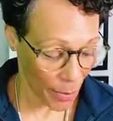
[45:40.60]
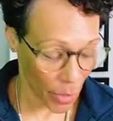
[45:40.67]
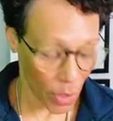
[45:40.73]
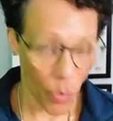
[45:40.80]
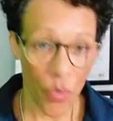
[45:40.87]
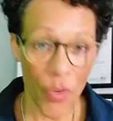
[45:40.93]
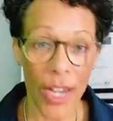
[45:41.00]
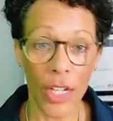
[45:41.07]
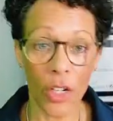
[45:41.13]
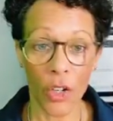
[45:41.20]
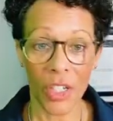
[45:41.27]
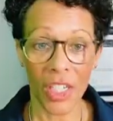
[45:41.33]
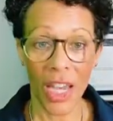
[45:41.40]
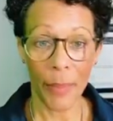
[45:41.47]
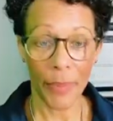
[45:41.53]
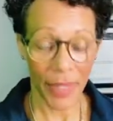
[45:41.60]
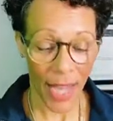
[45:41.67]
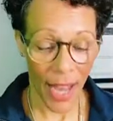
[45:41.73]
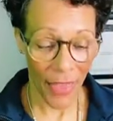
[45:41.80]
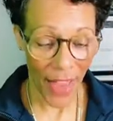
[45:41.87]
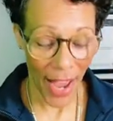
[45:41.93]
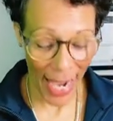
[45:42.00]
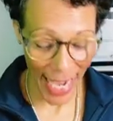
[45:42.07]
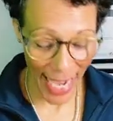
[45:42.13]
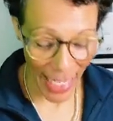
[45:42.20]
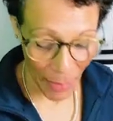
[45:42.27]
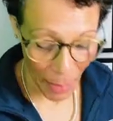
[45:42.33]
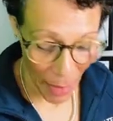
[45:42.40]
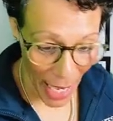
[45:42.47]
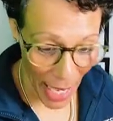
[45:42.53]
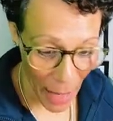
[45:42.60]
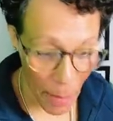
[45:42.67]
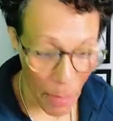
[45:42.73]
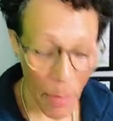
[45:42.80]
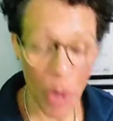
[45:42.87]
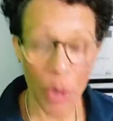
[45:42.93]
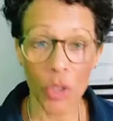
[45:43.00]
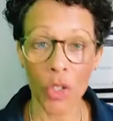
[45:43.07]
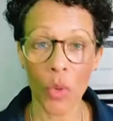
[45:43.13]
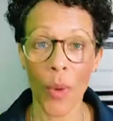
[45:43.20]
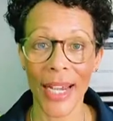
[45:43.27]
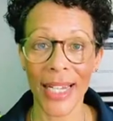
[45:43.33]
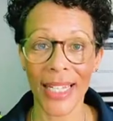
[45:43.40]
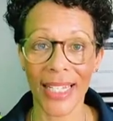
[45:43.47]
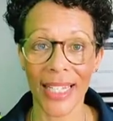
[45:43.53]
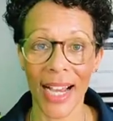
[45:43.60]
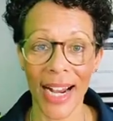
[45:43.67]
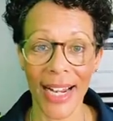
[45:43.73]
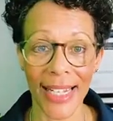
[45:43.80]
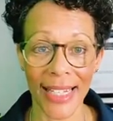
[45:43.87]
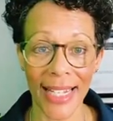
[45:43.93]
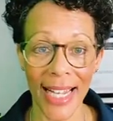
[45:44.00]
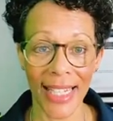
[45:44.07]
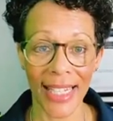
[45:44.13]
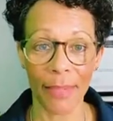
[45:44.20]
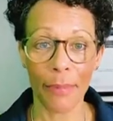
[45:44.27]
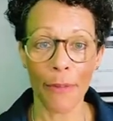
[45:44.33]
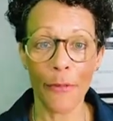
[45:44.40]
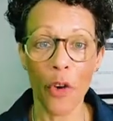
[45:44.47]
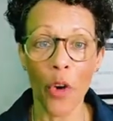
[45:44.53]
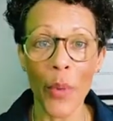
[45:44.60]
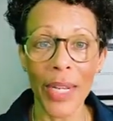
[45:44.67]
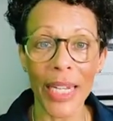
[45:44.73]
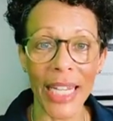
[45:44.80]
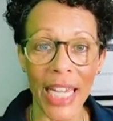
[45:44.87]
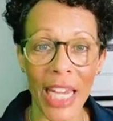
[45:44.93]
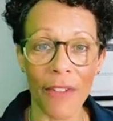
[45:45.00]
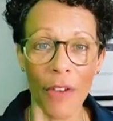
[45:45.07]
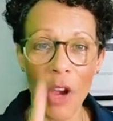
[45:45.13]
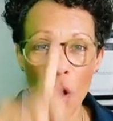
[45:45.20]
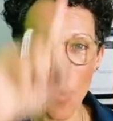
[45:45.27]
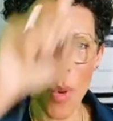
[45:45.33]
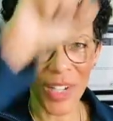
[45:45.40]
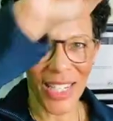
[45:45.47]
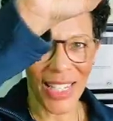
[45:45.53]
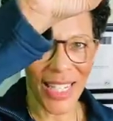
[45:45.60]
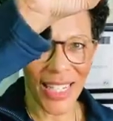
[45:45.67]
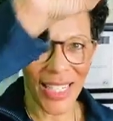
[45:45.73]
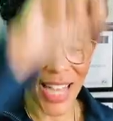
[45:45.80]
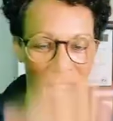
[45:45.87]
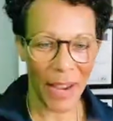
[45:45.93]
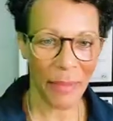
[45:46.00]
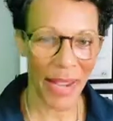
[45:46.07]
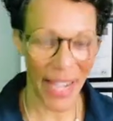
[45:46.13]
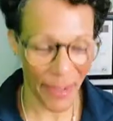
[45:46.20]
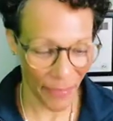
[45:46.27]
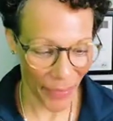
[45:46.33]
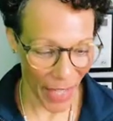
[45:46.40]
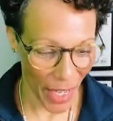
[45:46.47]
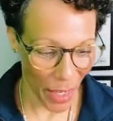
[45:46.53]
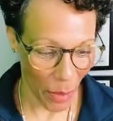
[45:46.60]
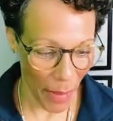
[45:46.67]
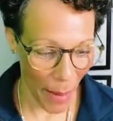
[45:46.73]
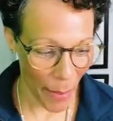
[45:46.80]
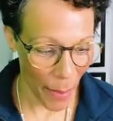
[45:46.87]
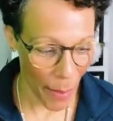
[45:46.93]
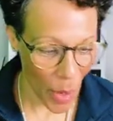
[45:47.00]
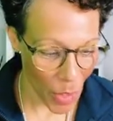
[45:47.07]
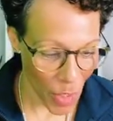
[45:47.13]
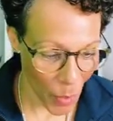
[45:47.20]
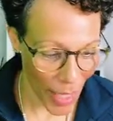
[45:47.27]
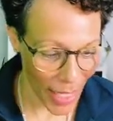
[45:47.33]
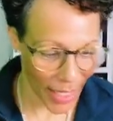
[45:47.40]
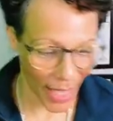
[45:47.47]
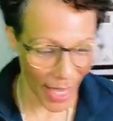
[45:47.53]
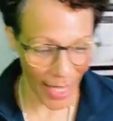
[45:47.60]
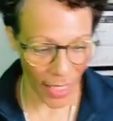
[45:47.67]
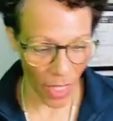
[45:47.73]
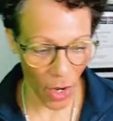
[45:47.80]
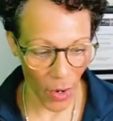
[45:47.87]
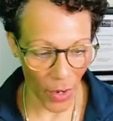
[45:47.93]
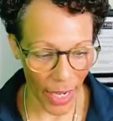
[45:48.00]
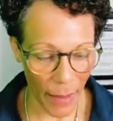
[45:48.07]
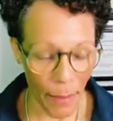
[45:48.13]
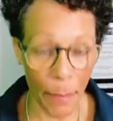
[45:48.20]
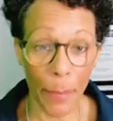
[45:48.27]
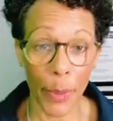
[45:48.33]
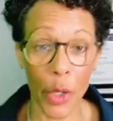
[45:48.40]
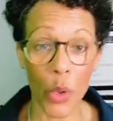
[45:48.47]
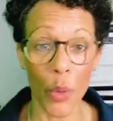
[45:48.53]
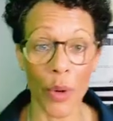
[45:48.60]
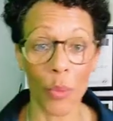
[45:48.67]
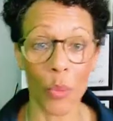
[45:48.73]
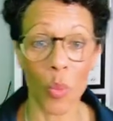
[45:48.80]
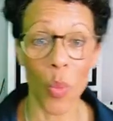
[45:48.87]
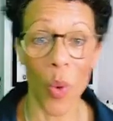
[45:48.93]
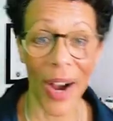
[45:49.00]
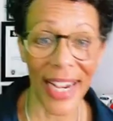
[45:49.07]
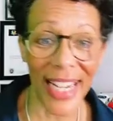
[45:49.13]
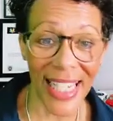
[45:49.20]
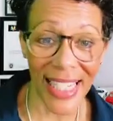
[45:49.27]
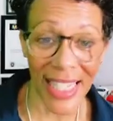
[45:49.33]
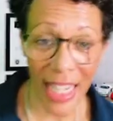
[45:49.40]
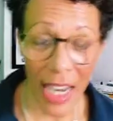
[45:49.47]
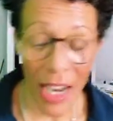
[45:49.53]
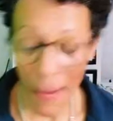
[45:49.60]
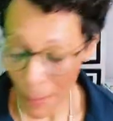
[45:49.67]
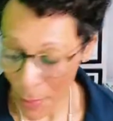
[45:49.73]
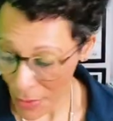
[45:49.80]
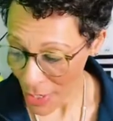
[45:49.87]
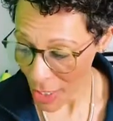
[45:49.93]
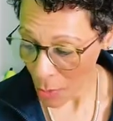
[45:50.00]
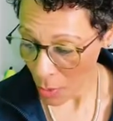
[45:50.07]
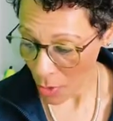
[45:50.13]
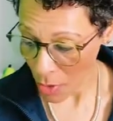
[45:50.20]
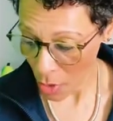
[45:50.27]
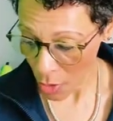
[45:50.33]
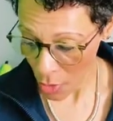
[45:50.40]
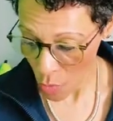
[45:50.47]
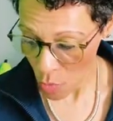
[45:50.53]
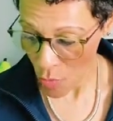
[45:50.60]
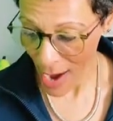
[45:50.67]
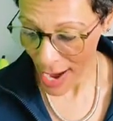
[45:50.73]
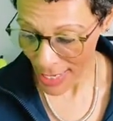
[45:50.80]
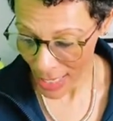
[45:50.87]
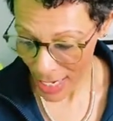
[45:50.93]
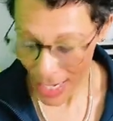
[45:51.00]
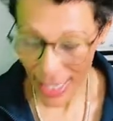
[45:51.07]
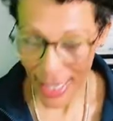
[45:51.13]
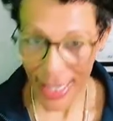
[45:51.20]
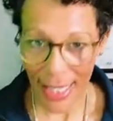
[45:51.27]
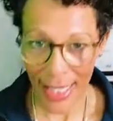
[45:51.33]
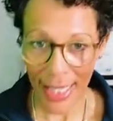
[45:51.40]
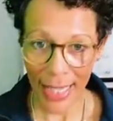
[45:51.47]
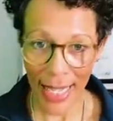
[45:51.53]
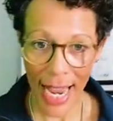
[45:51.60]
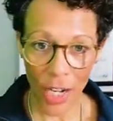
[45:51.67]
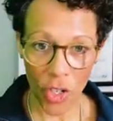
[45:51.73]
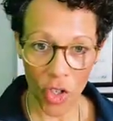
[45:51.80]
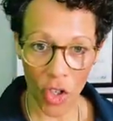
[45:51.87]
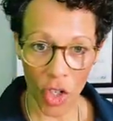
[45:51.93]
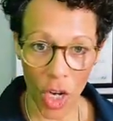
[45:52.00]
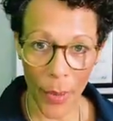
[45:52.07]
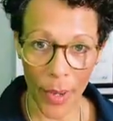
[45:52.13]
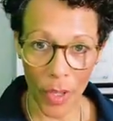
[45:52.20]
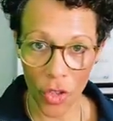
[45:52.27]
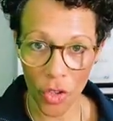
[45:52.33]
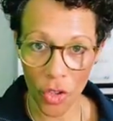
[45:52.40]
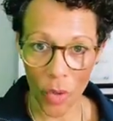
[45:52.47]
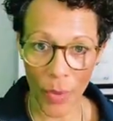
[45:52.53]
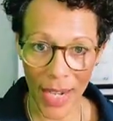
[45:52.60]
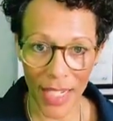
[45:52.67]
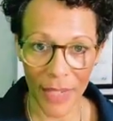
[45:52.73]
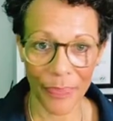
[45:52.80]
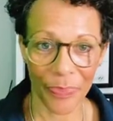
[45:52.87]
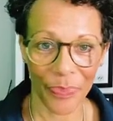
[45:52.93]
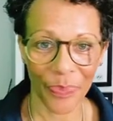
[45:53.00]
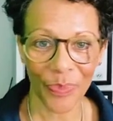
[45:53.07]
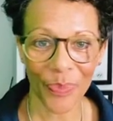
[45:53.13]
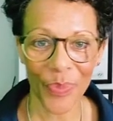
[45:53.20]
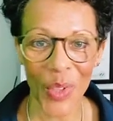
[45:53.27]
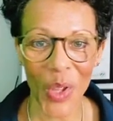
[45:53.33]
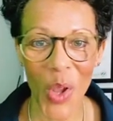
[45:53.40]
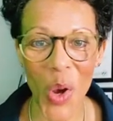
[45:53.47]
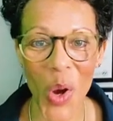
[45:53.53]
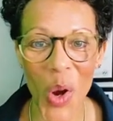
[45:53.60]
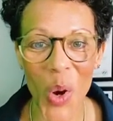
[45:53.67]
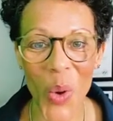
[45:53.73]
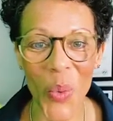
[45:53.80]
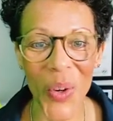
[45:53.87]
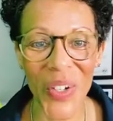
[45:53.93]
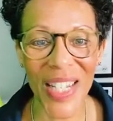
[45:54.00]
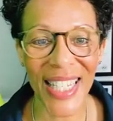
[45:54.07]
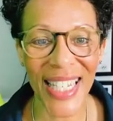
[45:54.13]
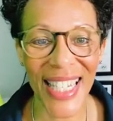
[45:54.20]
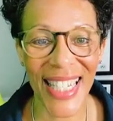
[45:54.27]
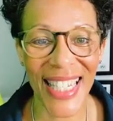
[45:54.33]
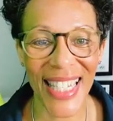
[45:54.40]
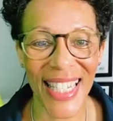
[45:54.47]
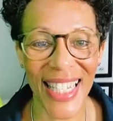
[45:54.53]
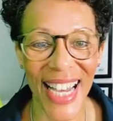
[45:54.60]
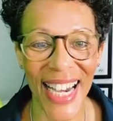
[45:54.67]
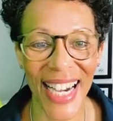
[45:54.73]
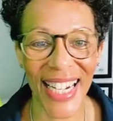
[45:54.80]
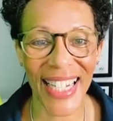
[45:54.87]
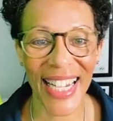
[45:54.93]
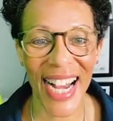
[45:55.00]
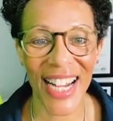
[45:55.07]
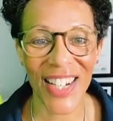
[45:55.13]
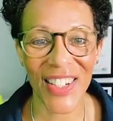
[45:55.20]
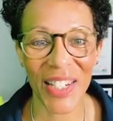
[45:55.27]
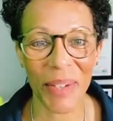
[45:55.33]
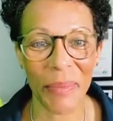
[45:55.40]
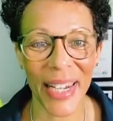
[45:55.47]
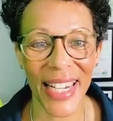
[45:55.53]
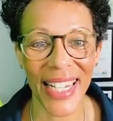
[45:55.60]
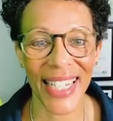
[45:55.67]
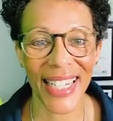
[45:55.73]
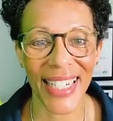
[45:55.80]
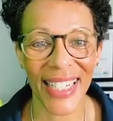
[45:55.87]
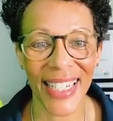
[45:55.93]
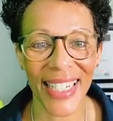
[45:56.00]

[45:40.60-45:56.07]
some really good tips. And that is my motorway signs lesson. Before we leave, what does this sign mean? Remember, motorway signs are in blue and white, but this one's got a red slash going through it. What does this sign actually mean?